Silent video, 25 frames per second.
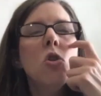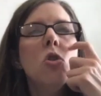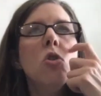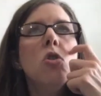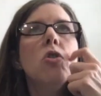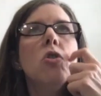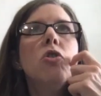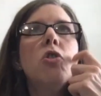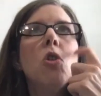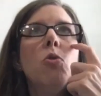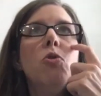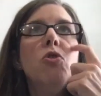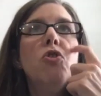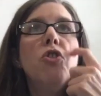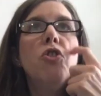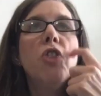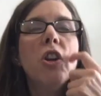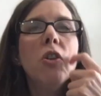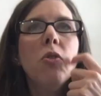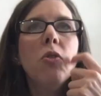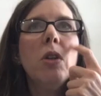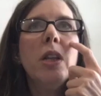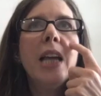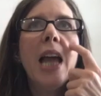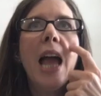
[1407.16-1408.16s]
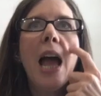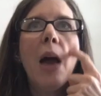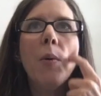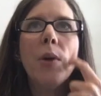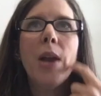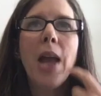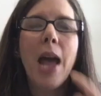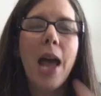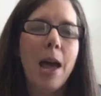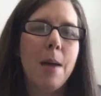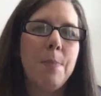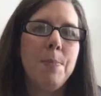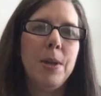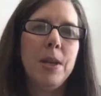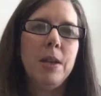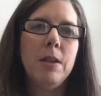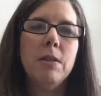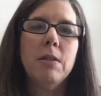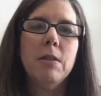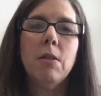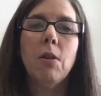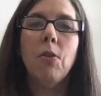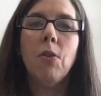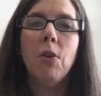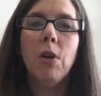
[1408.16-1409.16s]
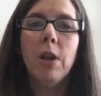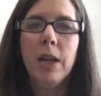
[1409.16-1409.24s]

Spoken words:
So generally how it happens,